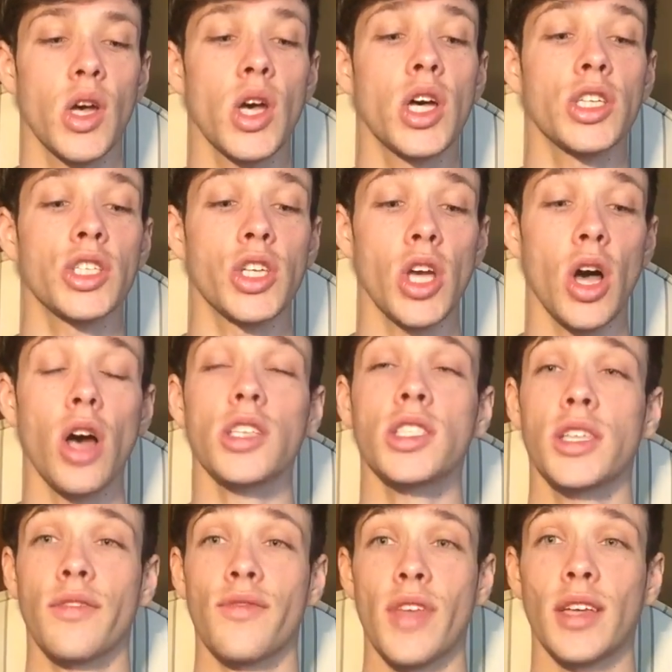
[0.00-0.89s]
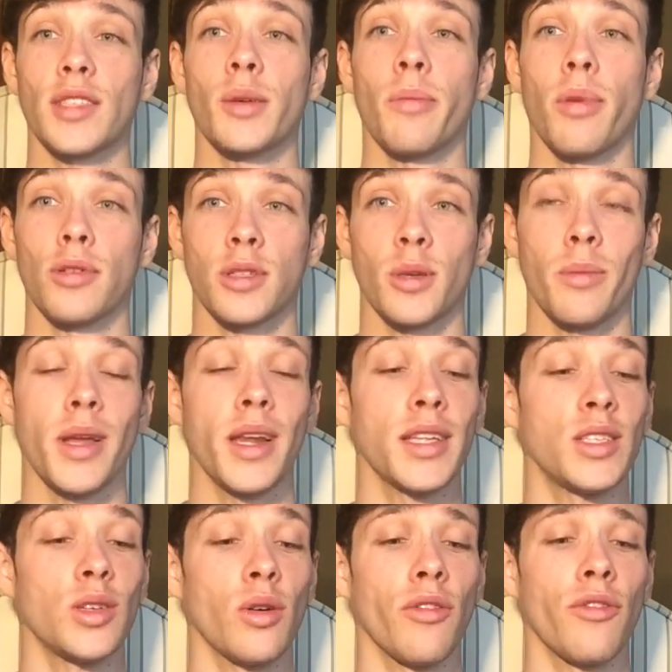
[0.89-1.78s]
She asks if there's a
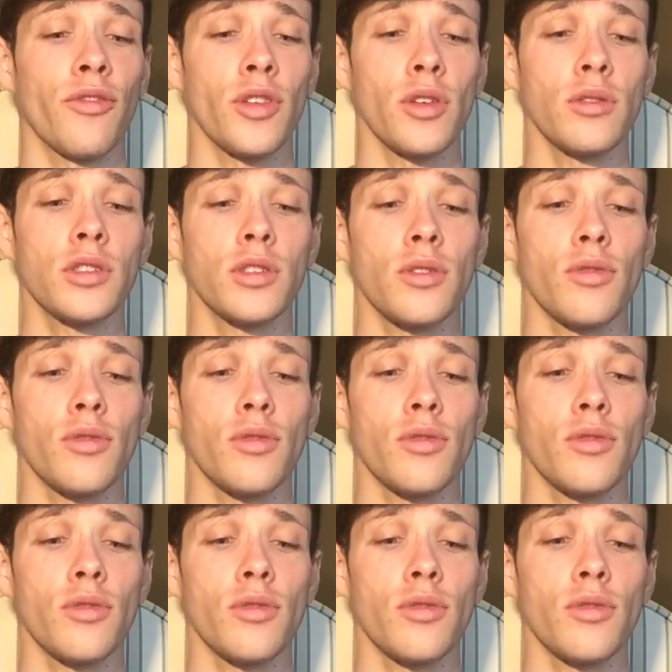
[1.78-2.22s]
possibility of future